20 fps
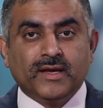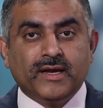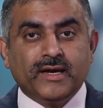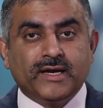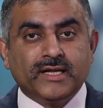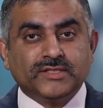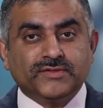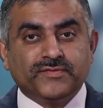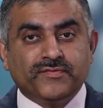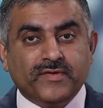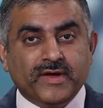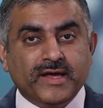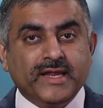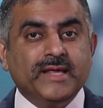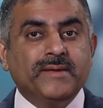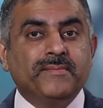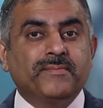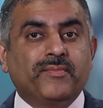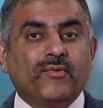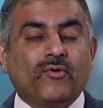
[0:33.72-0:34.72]
it is
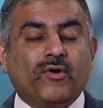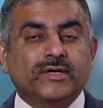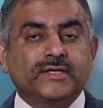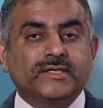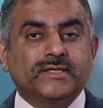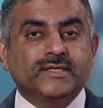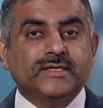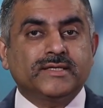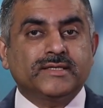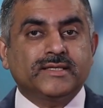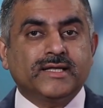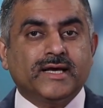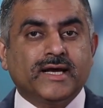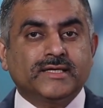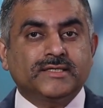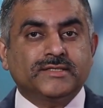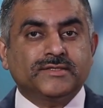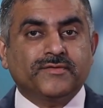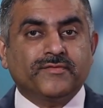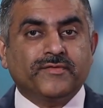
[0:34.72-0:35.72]
very important
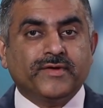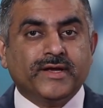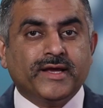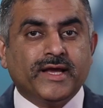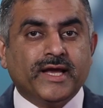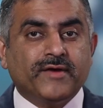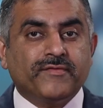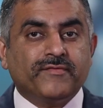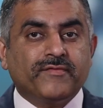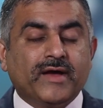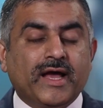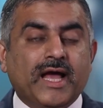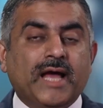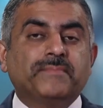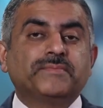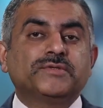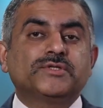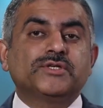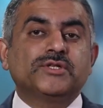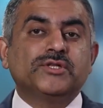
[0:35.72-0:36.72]
that we have
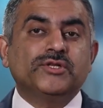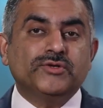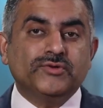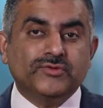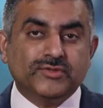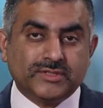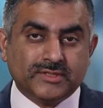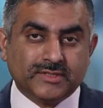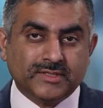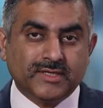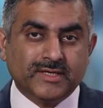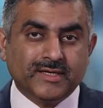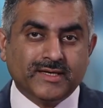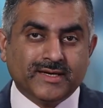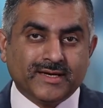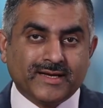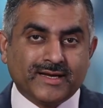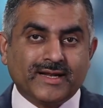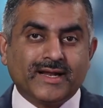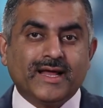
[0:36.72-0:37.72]
absolute
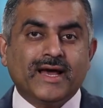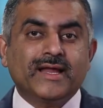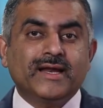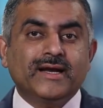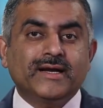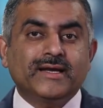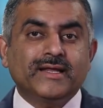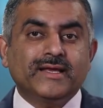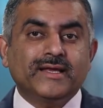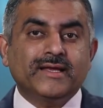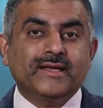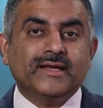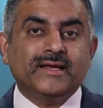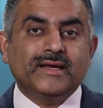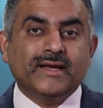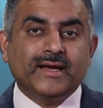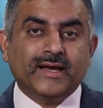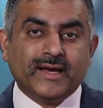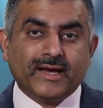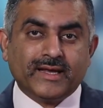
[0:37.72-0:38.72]
clarity
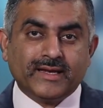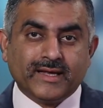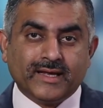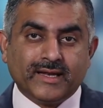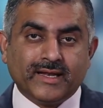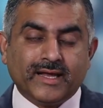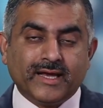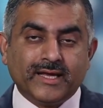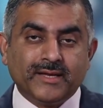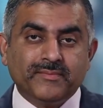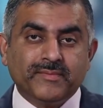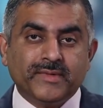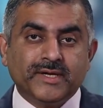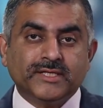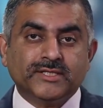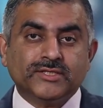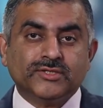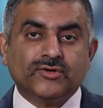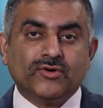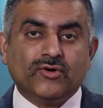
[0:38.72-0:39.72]
and
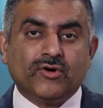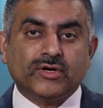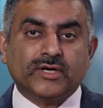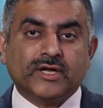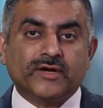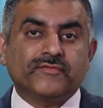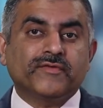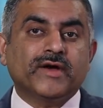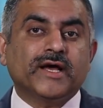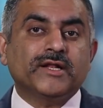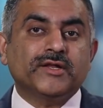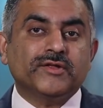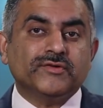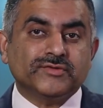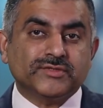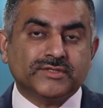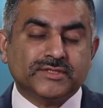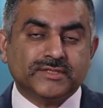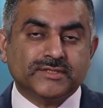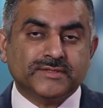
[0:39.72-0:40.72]
alignment on our
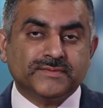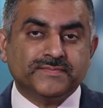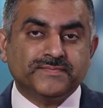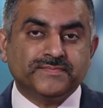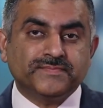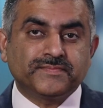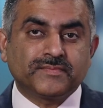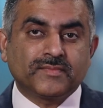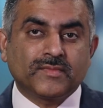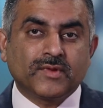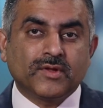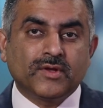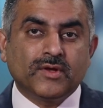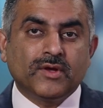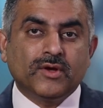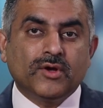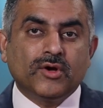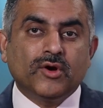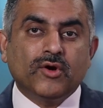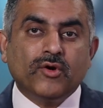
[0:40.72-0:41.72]
values.
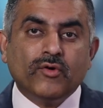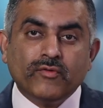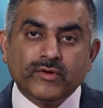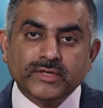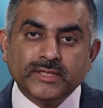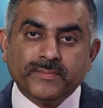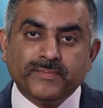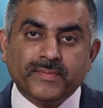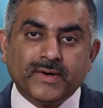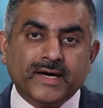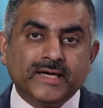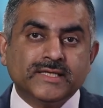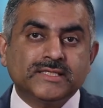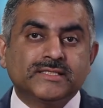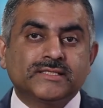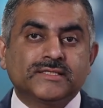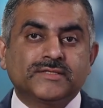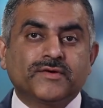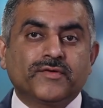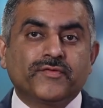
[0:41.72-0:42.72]
Over the
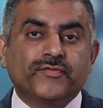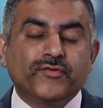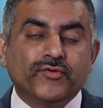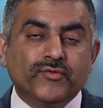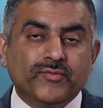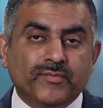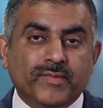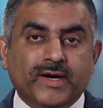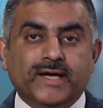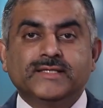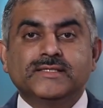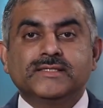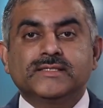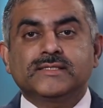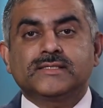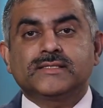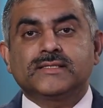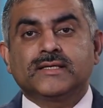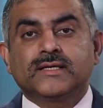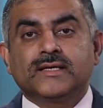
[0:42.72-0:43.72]
past few
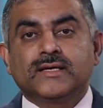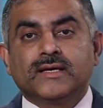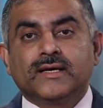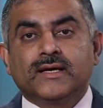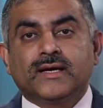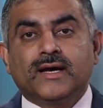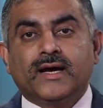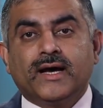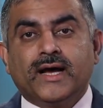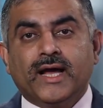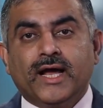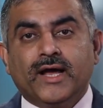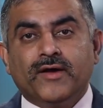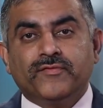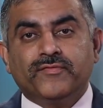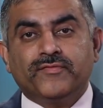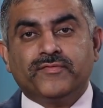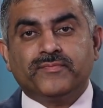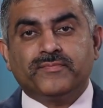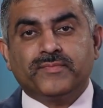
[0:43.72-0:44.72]
months, I
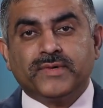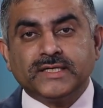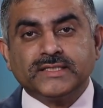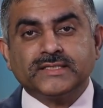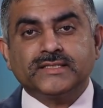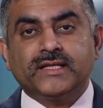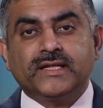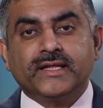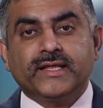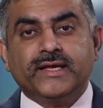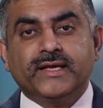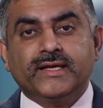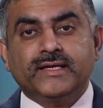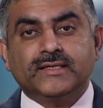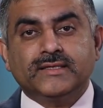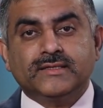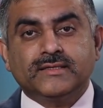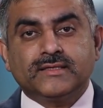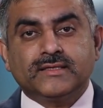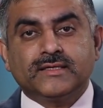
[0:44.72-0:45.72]
have personally
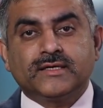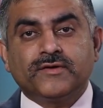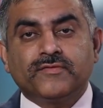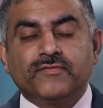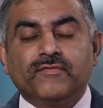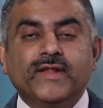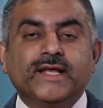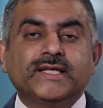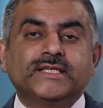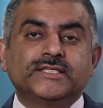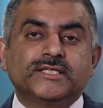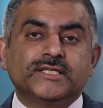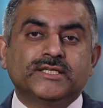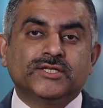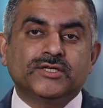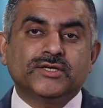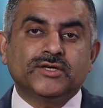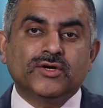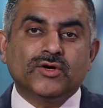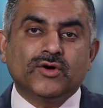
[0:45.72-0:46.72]

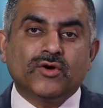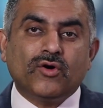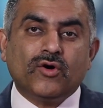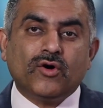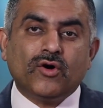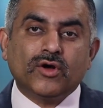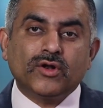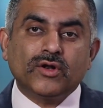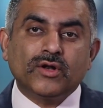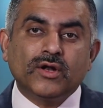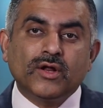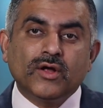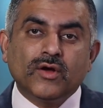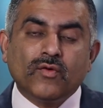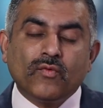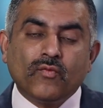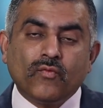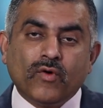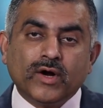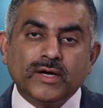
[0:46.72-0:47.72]
reflected on
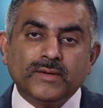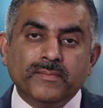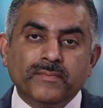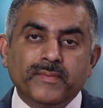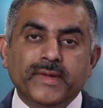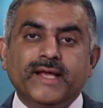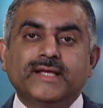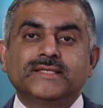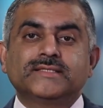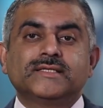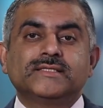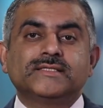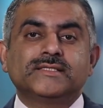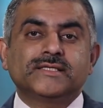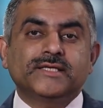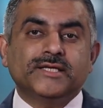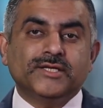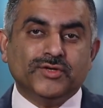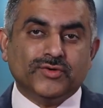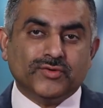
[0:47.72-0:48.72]
what makes
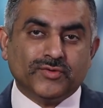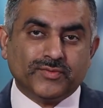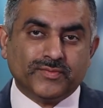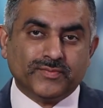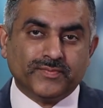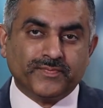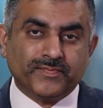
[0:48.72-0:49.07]
InceDo,